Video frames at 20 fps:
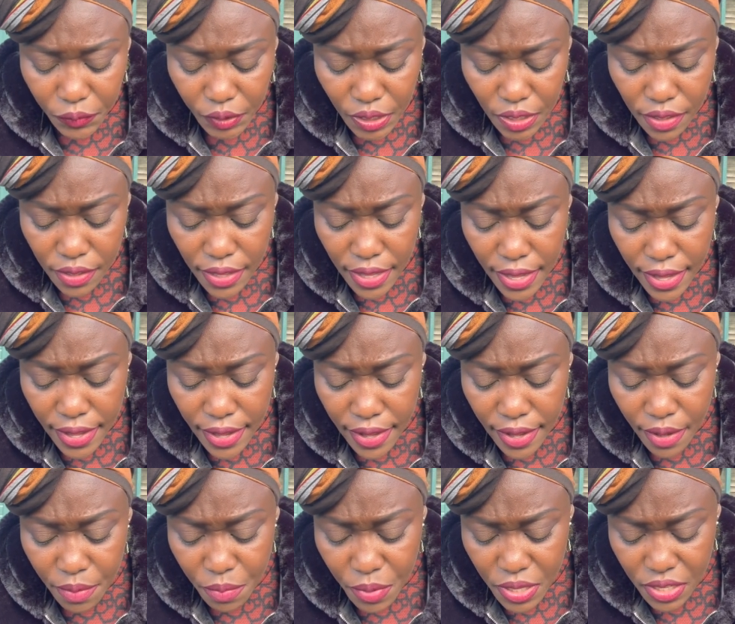
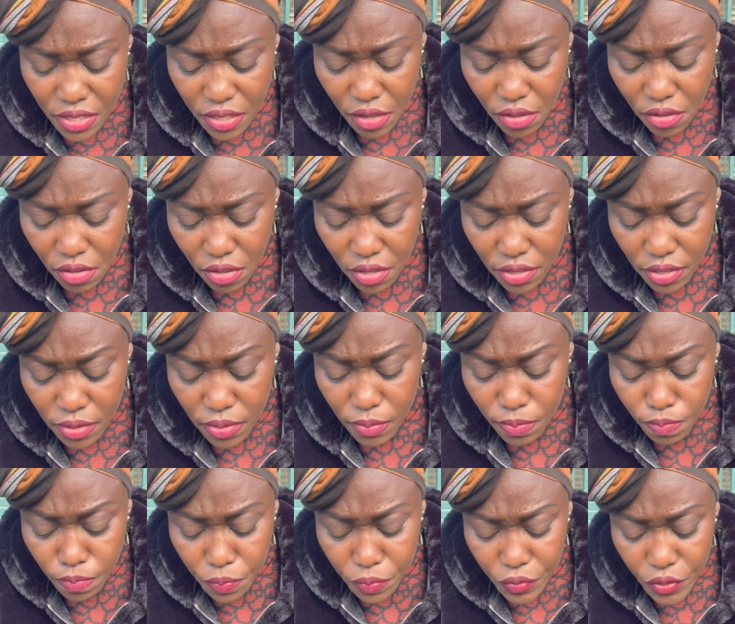what is it called?
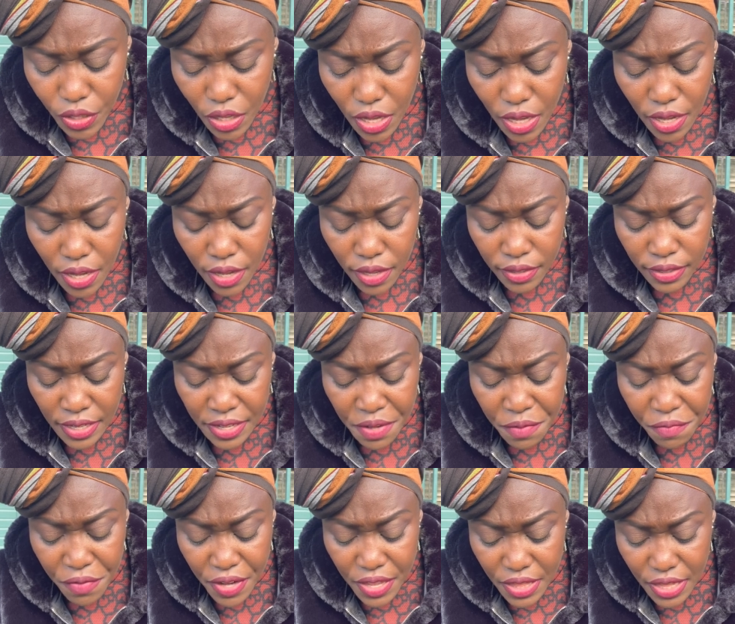The
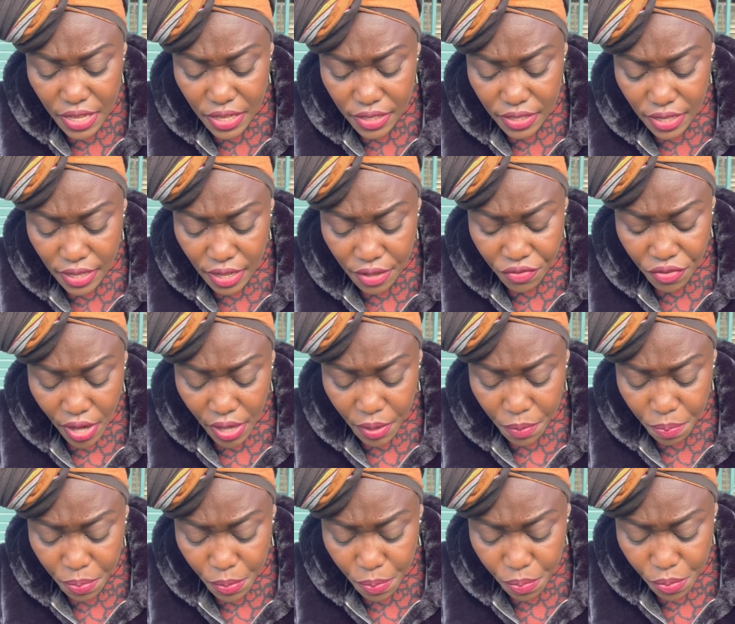different things that
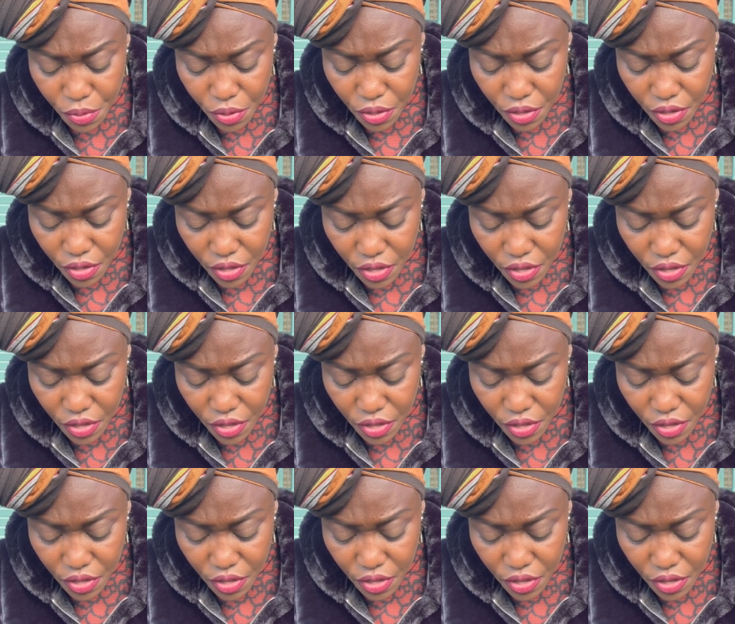attract people.